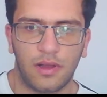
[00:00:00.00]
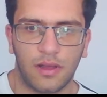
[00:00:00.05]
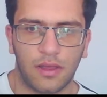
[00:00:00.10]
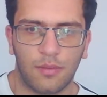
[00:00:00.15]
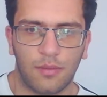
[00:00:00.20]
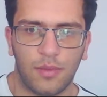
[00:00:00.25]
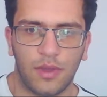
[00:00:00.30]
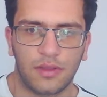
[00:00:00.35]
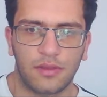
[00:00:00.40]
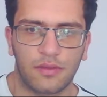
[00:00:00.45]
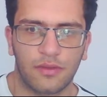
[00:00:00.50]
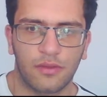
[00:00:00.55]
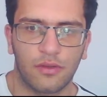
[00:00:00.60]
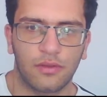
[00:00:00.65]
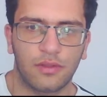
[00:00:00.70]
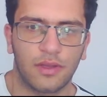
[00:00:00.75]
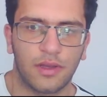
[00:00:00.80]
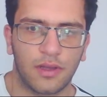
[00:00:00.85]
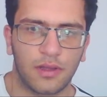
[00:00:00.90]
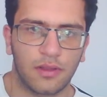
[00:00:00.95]
Ahmed
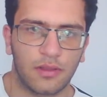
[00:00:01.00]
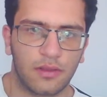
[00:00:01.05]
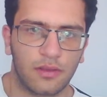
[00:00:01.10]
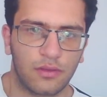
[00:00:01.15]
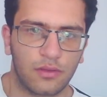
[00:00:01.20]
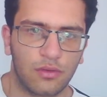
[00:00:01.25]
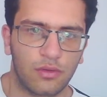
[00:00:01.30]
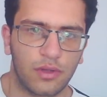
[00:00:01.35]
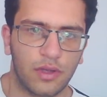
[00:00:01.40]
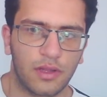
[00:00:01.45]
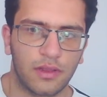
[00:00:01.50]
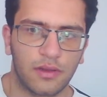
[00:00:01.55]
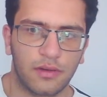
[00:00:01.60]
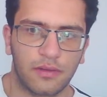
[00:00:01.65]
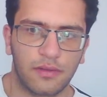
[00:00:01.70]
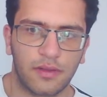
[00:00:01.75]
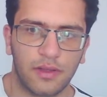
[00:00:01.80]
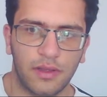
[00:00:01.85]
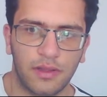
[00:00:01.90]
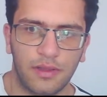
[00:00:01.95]
Zoda, do you
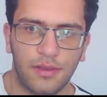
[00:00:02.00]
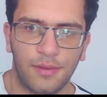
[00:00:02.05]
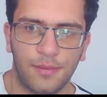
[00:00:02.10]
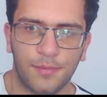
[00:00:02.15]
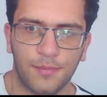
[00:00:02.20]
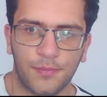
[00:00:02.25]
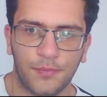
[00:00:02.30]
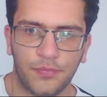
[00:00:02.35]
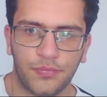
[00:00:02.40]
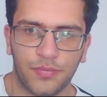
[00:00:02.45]
understand?